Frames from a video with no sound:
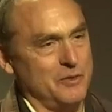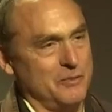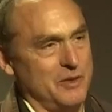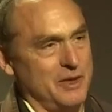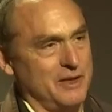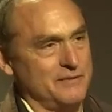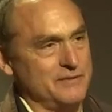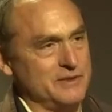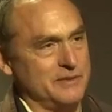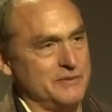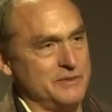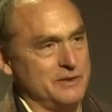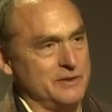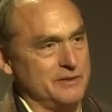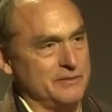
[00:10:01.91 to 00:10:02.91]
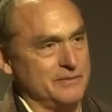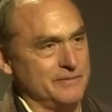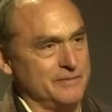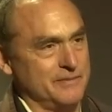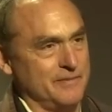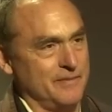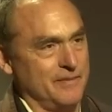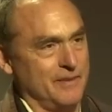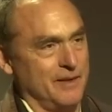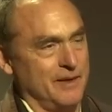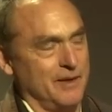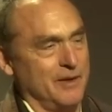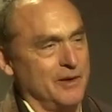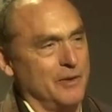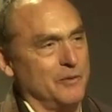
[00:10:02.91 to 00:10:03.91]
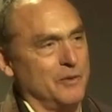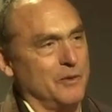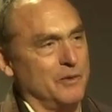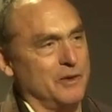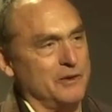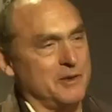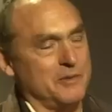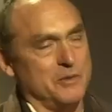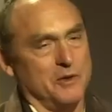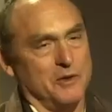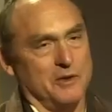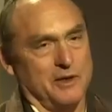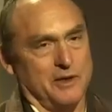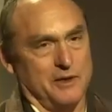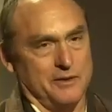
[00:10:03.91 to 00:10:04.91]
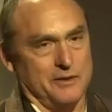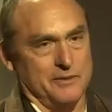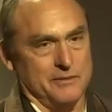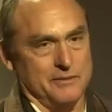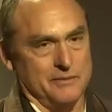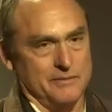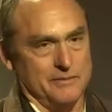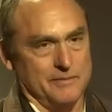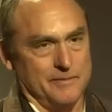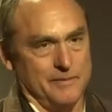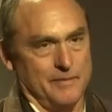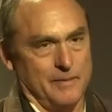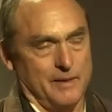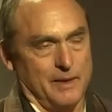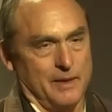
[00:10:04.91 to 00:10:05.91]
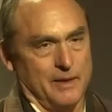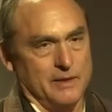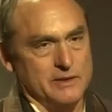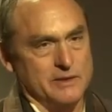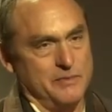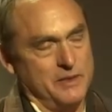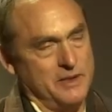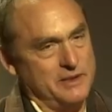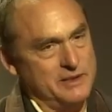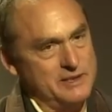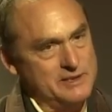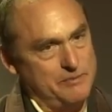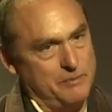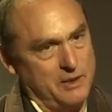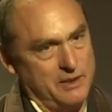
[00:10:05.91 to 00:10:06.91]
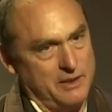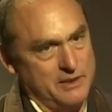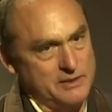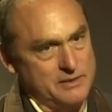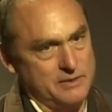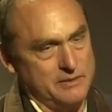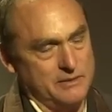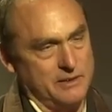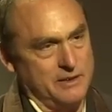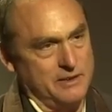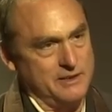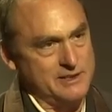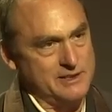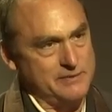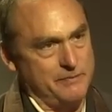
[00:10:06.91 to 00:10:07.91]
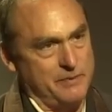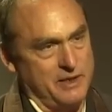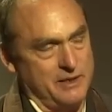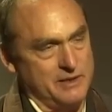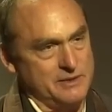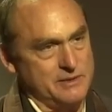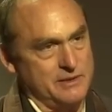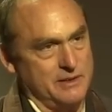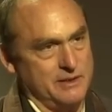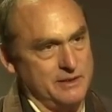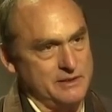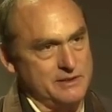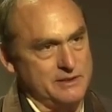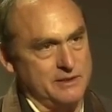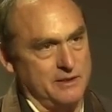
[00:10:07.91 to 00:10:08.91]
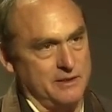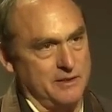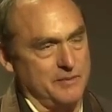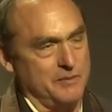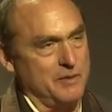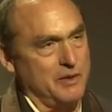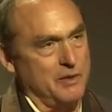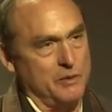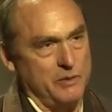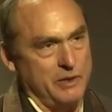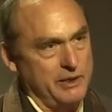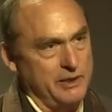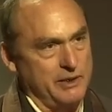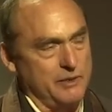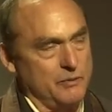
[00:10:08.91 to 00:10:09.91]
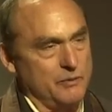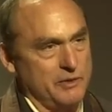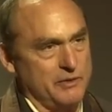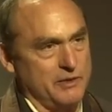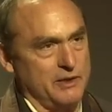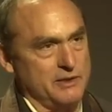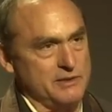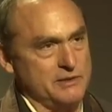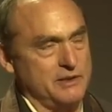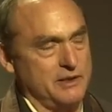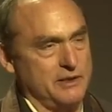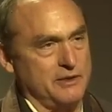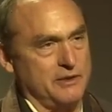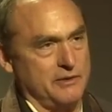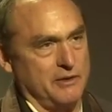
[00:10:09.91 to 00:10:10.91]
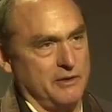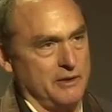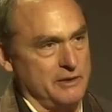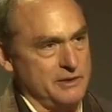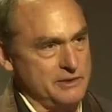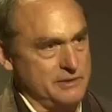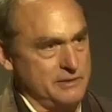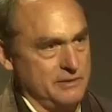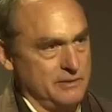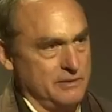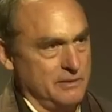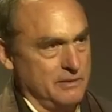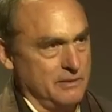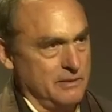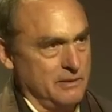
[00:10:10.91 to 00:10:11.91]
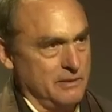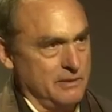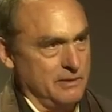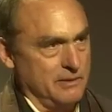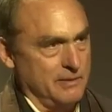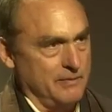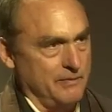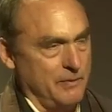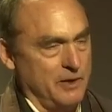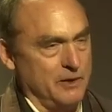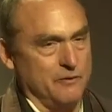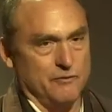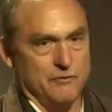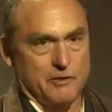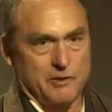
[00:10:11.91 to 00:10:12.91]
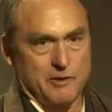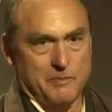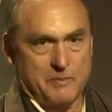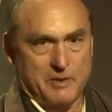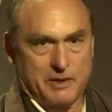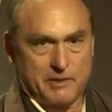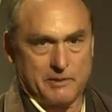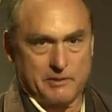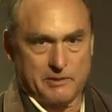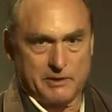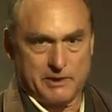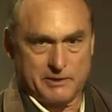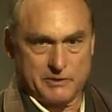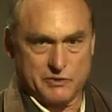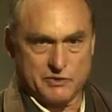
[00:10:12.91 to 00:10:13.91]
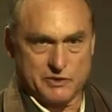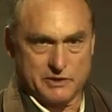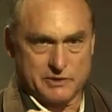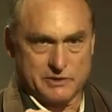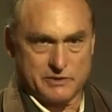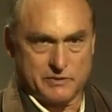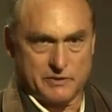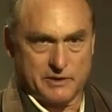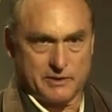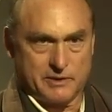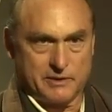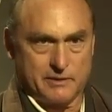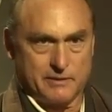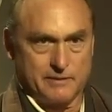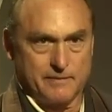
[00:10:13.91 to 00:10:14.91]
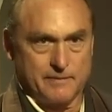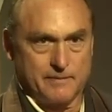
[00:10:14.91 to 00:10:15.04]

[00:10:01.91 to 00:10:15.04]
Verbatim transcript: You may have some too. We want them all here to be in this place, in this space, in this time right here with us in our hearts, you know, for our power and energy and strength.